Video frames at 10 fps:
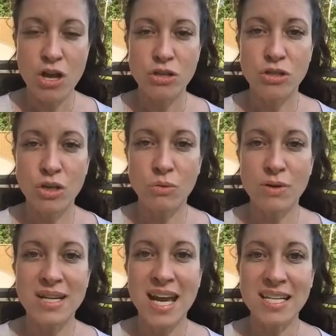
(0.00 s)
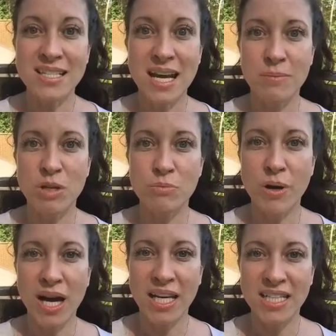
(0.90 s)
So next time your
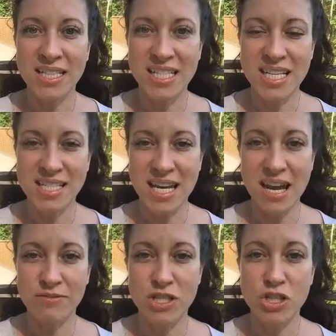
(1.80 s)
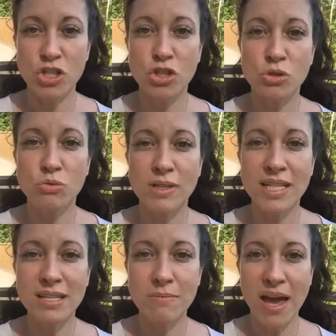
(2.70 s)
body doesn't have to
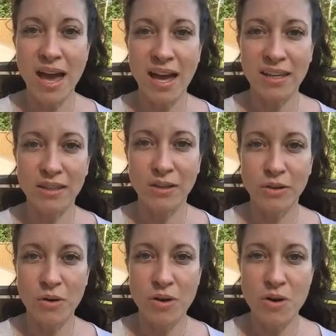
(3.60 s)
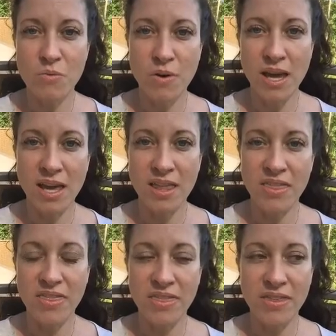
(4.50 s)
scream at you with
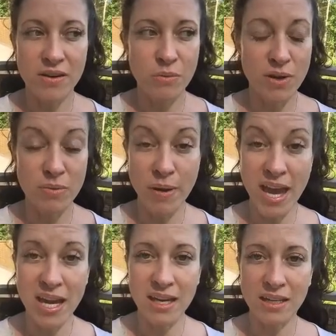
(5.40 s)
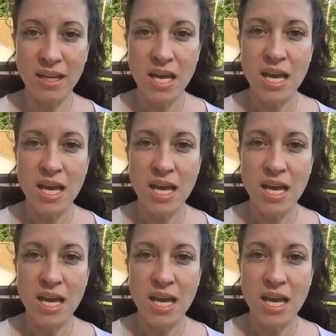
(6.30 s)
with pain,